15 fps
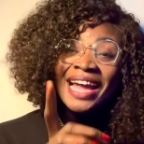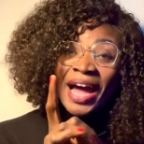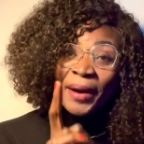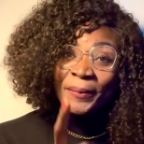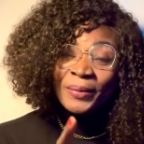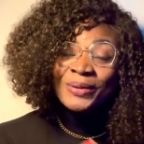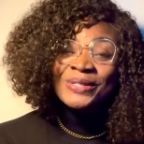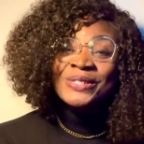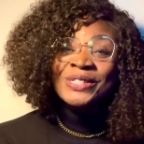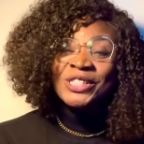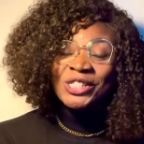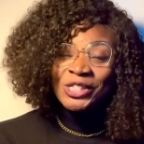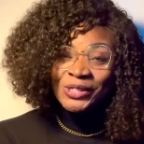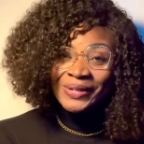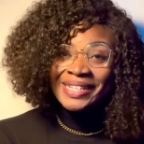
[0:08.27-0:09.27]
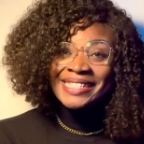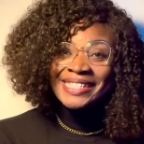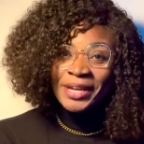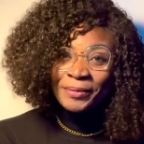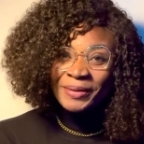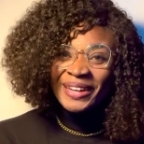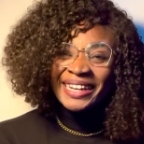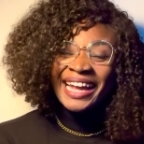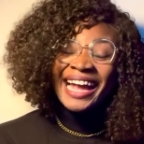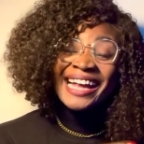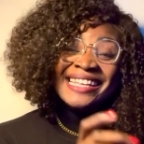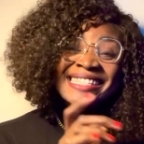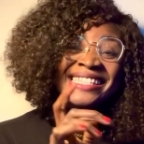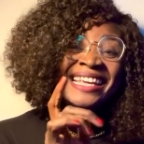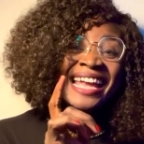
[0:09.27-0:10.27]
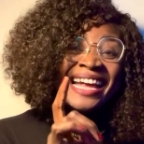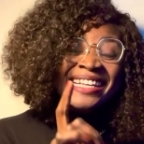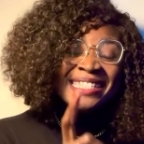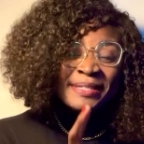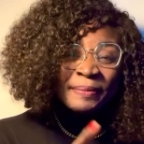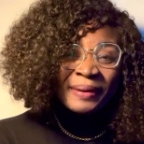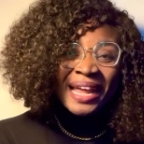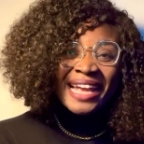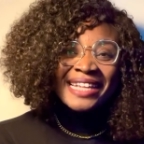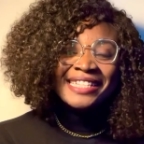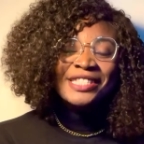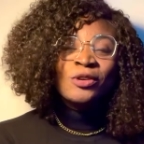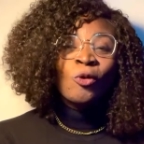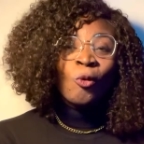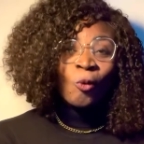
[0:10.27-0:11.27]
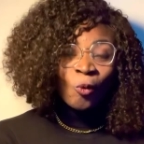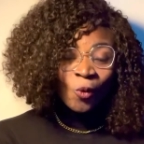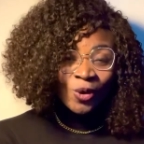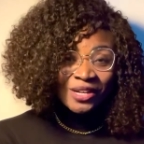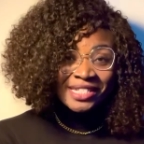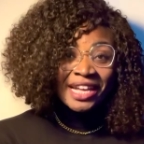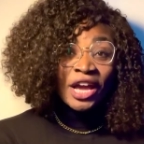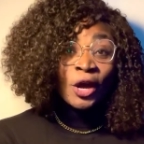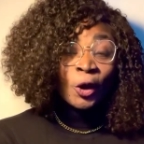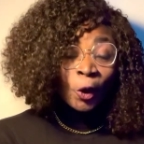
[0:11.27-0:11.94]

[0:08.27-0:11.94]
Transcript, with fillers: Apostle Joshua Selman, as he explains what